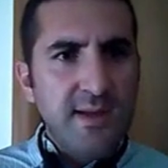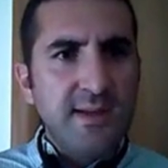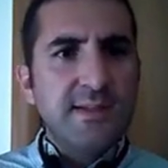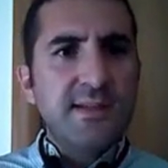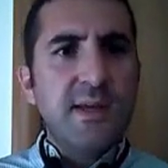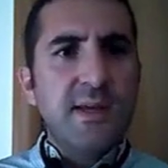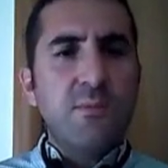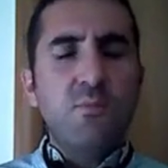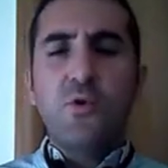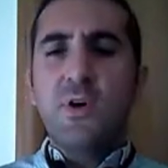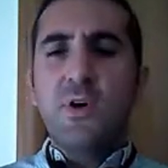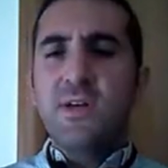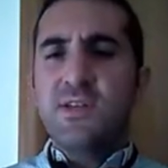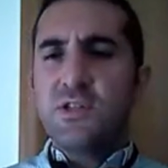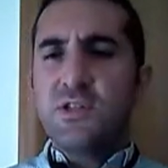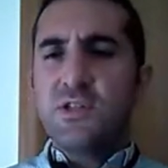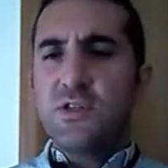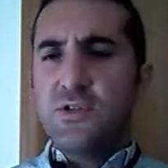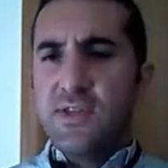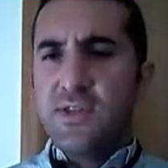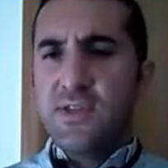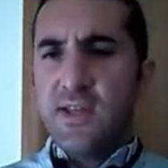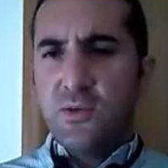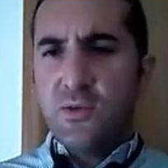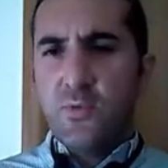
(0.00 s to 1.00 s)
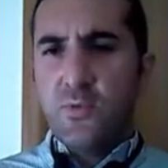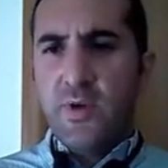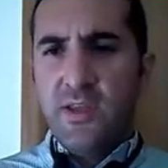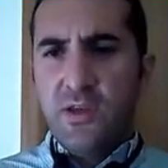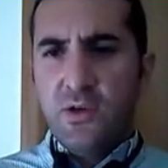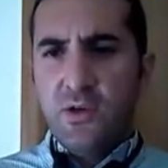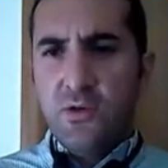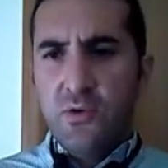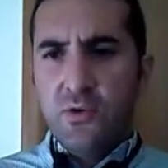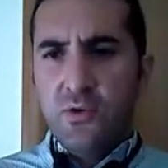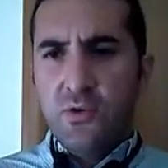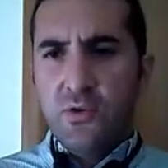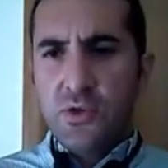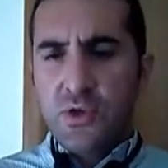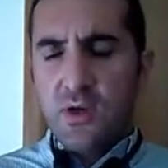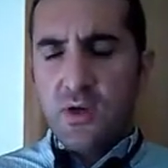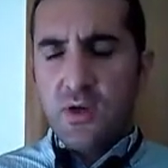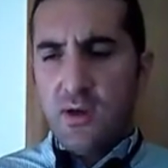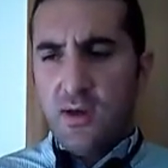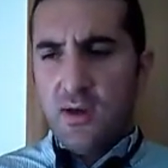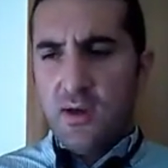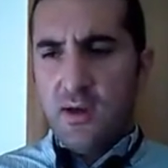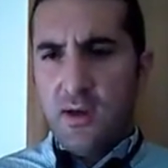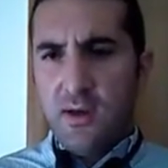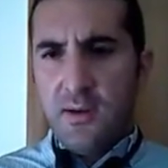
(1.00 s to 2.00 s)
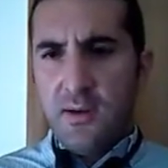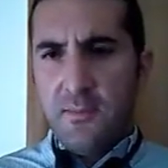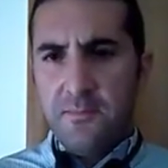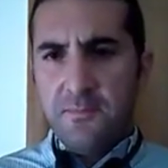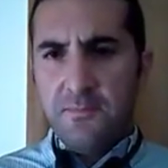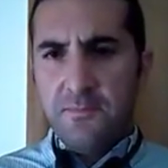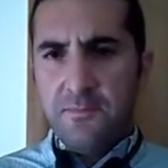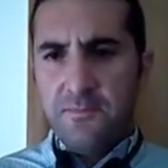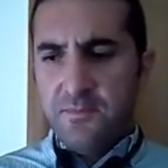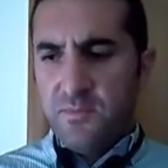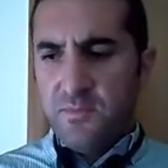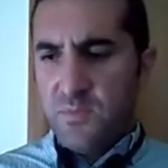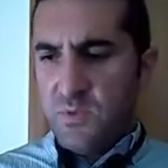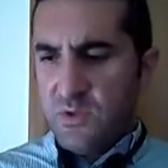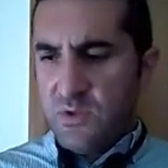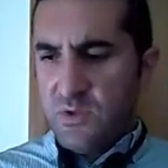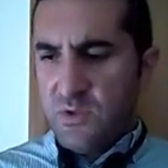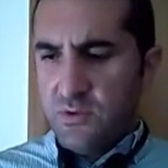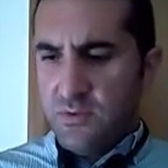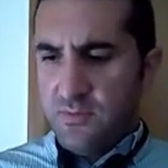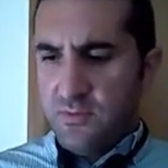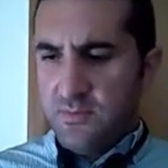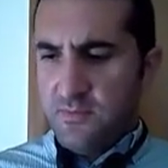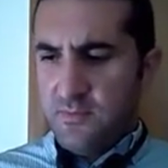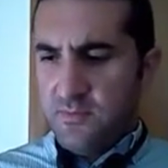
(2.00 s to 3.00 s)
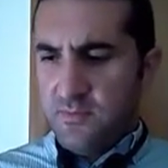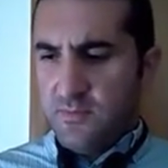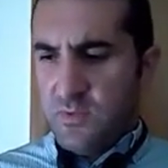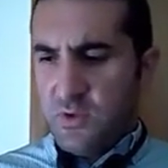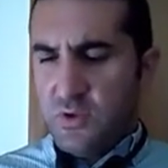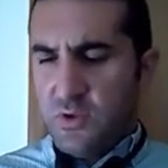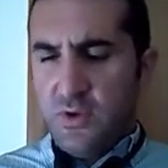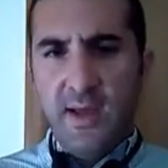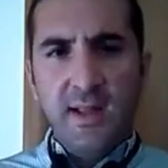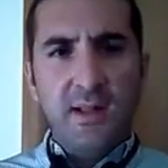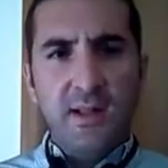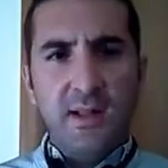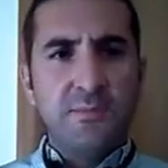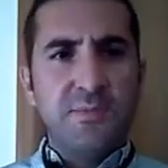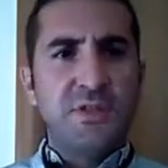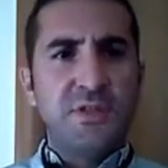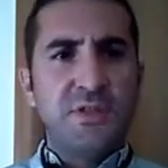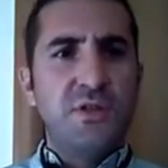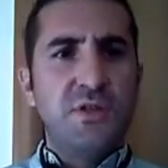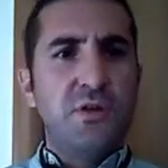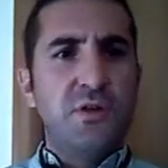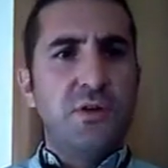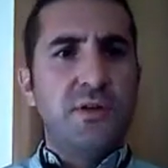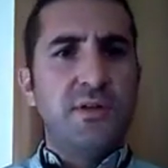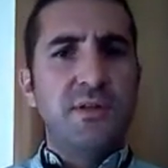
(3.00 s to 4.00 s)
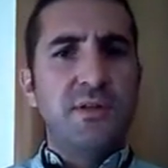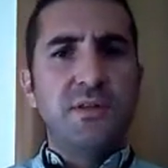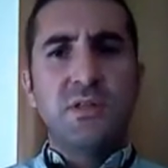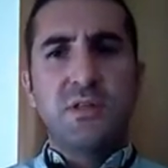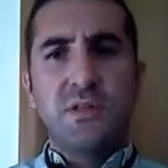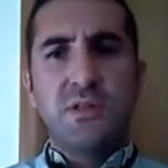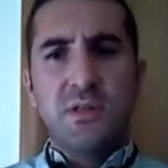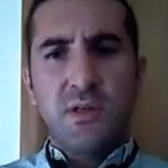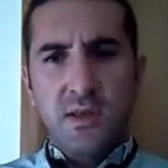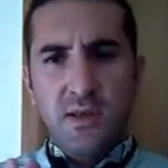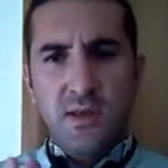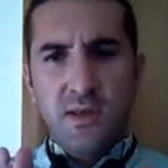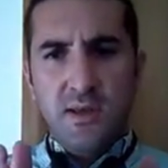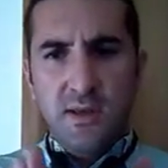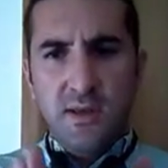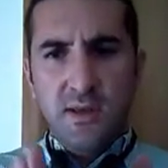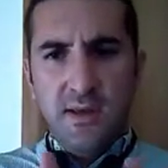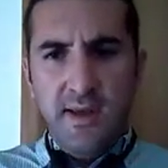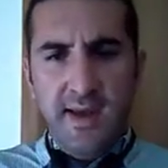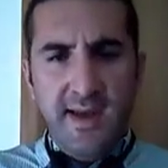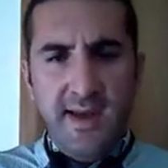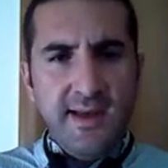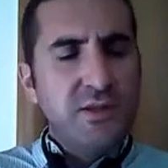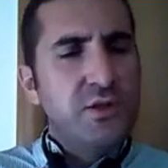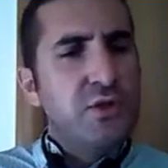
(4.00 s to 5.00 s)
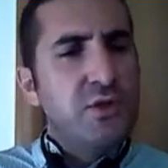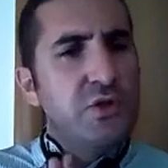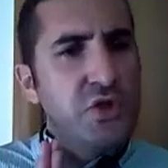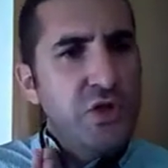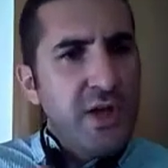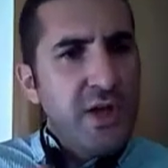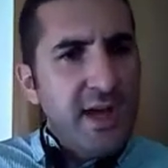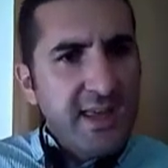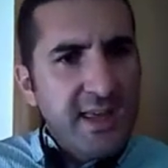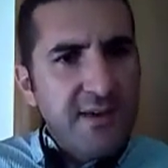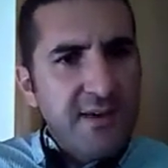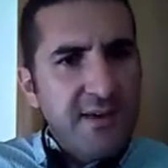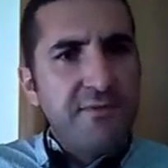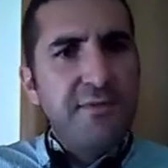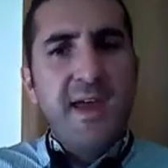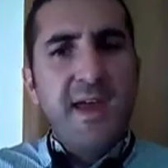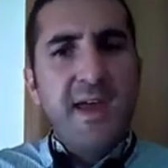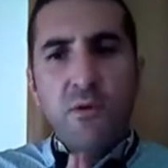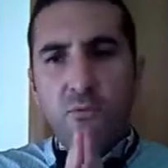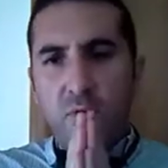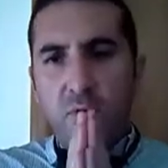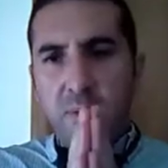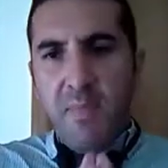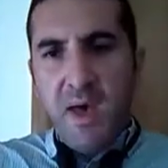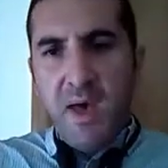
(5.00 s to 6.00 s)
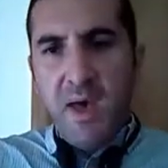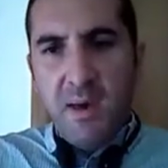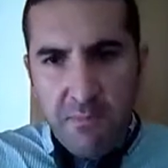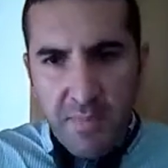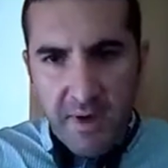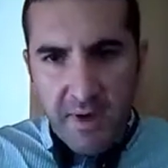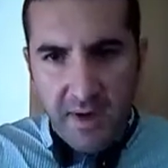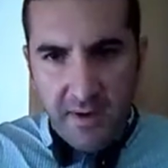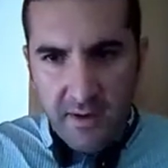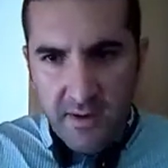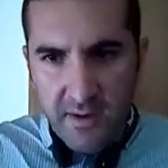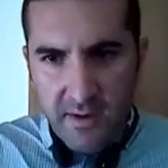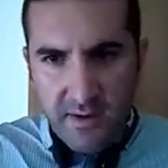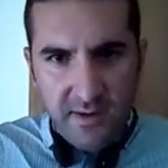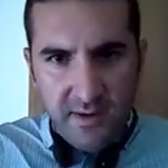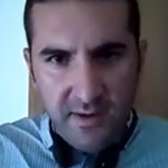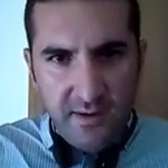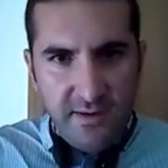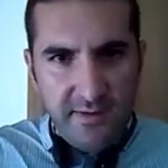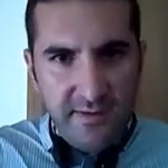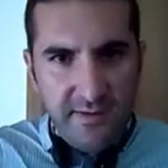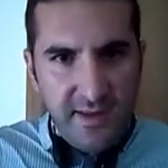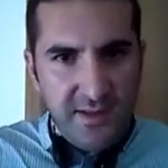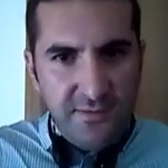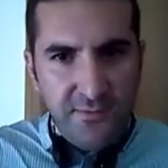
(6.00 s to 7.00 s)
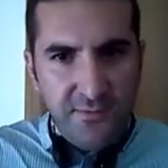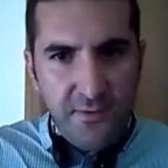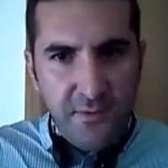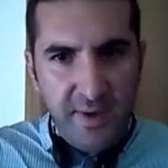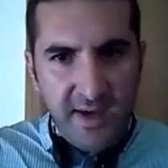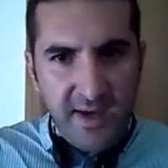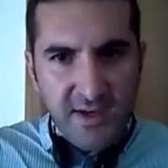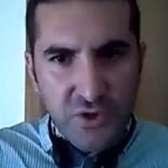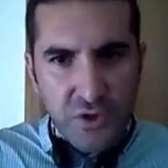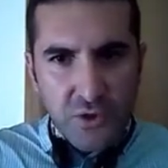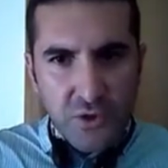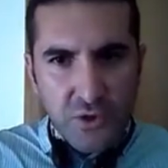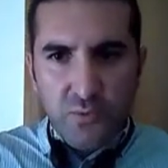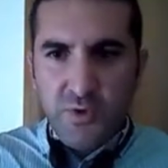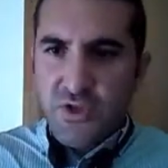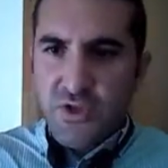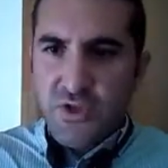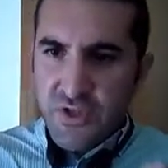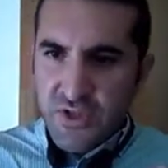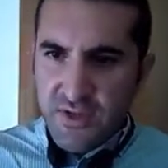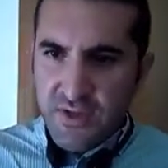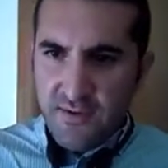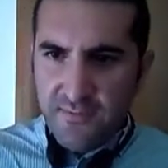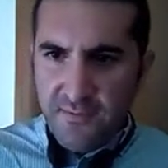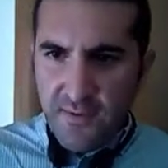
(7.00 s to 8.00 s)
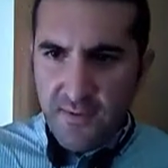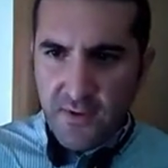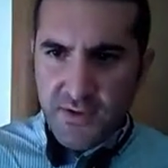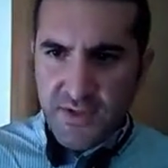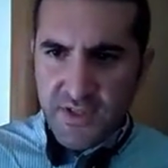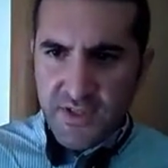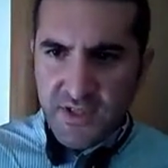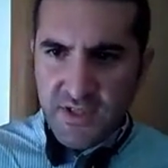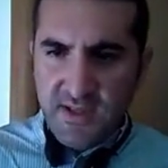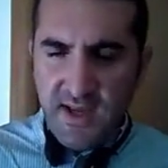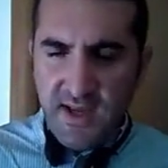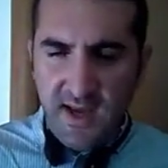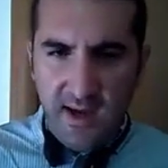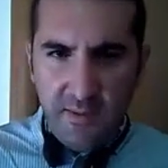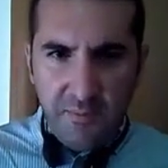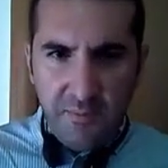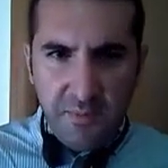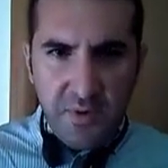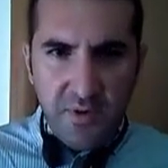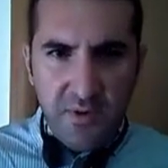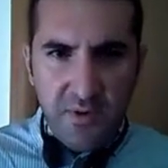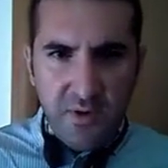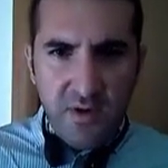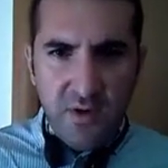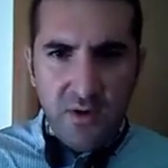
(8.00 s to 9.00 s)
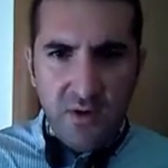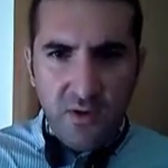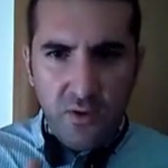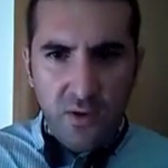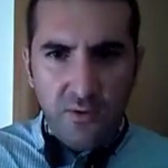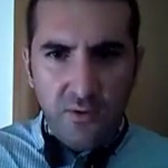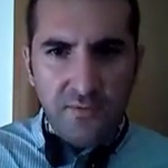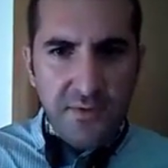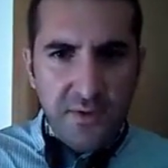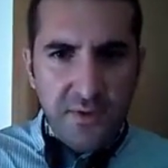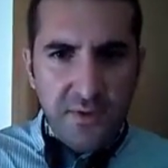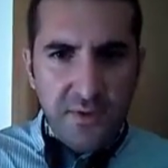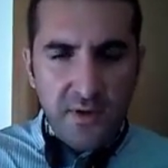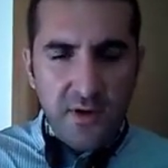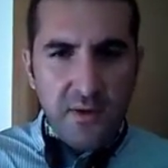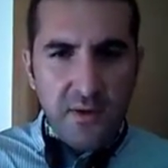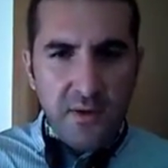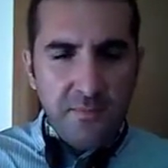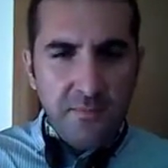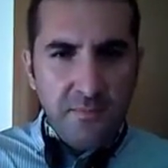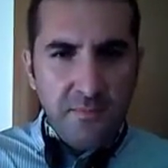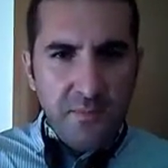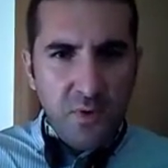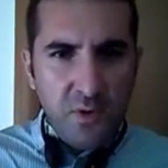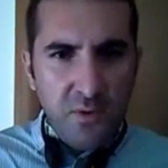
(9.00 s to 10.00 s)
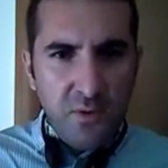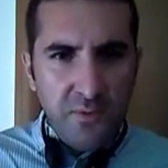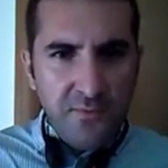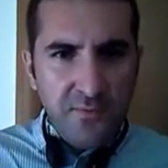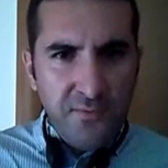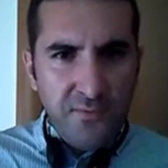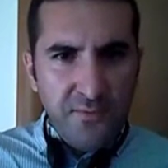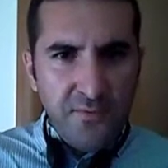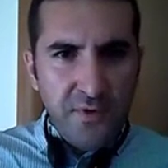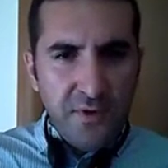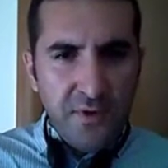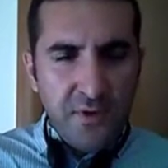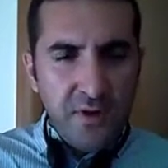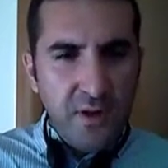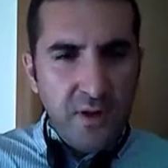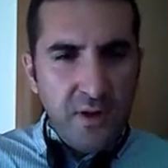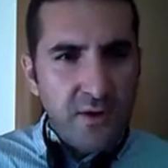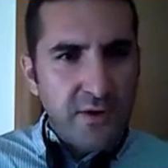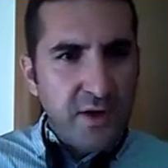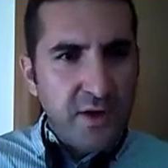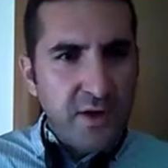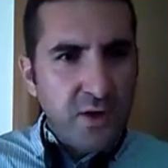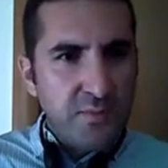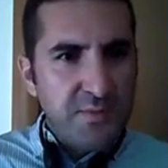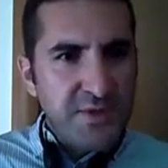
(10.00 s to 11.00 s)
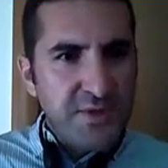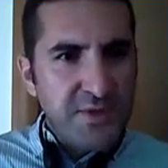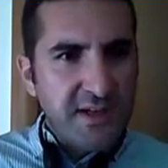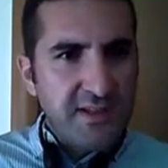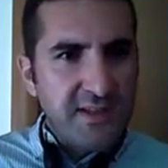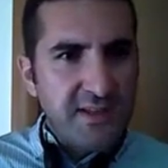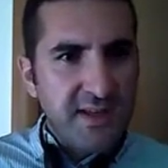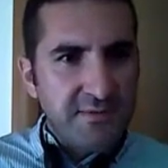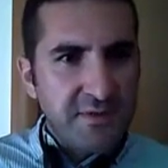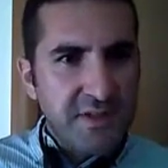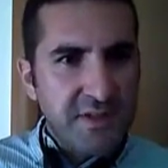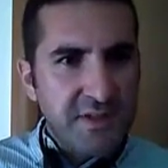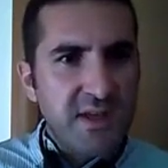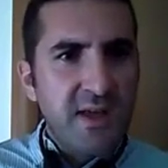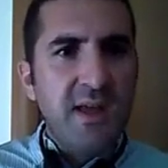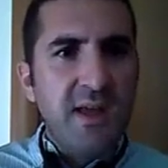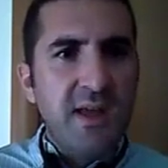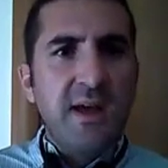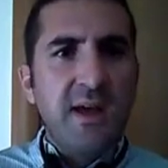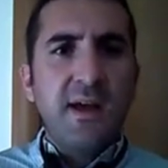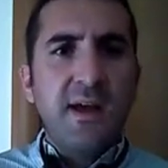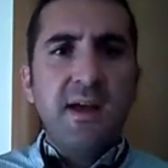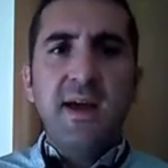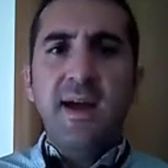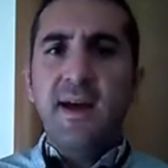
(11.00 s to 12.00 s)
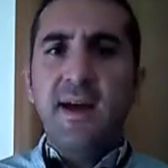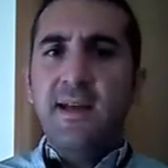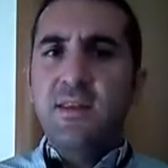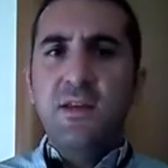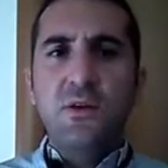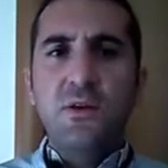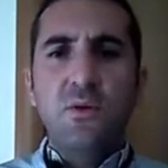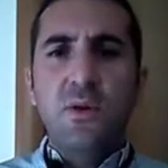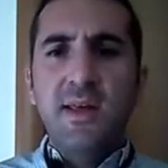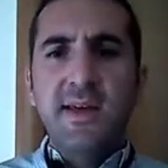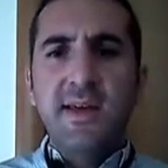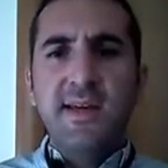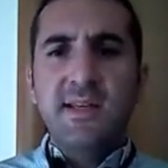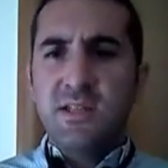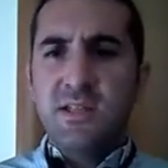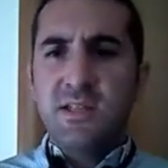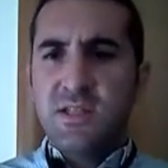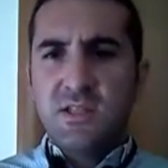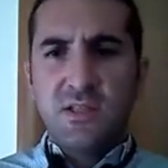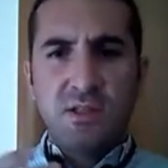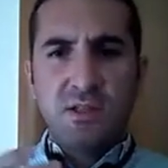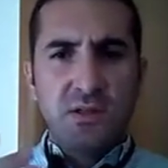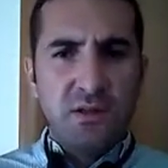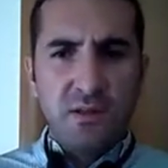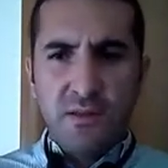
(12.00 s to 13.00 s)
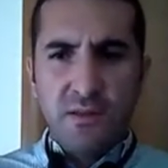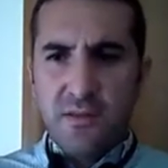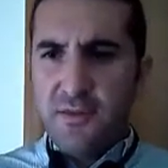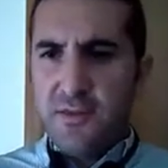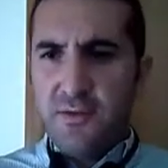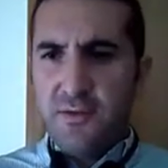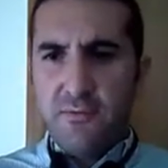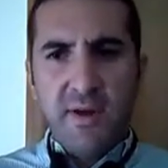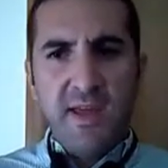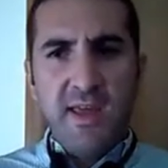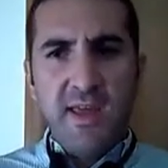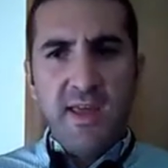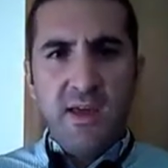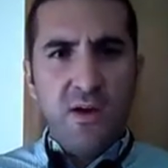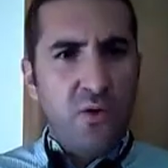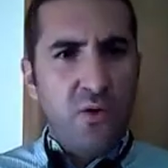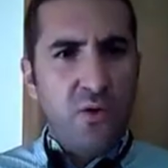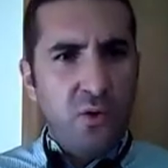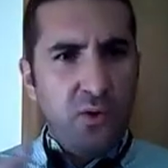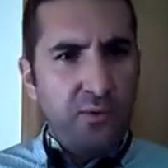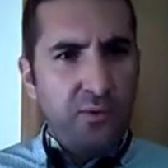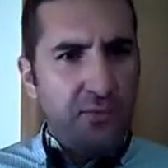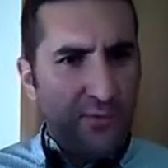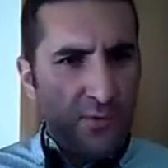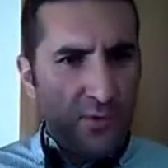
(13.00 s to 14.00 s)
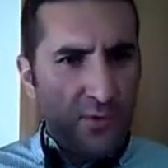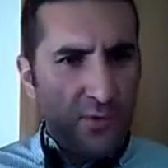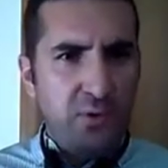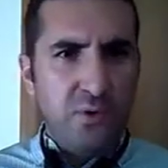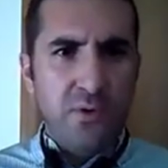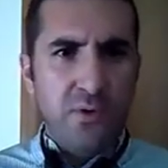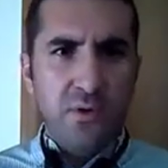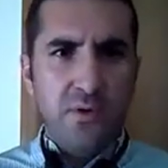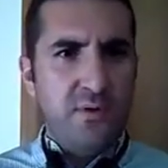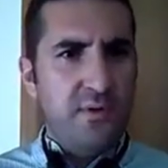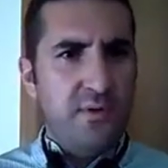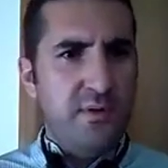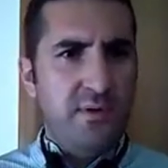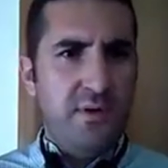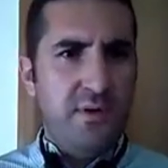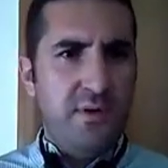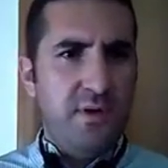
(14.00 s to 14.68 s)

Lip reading: Some questions that we use to help students and to check if they remember the information, which is the first step of the learning objectives. Can you list 3 or 4?